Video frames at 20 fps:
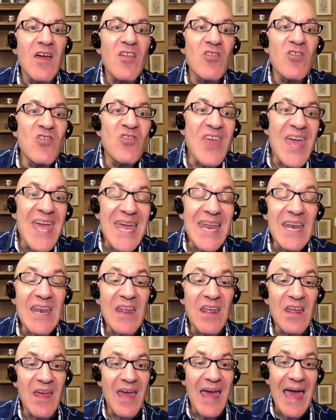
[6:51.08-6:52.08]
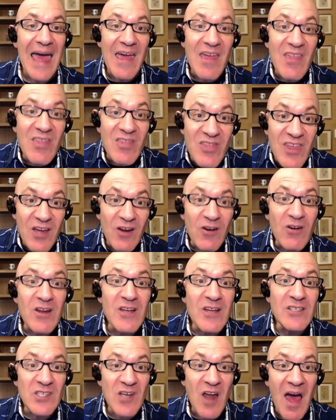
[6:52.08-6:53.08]
then there is
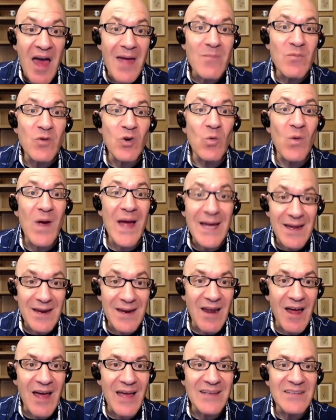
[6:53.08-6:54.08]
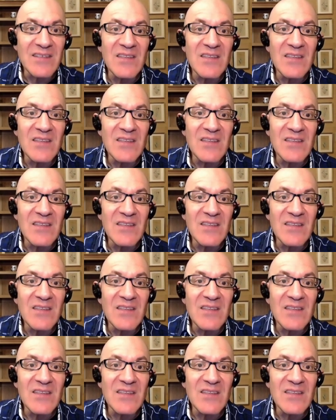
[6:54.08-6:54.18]
time to recognize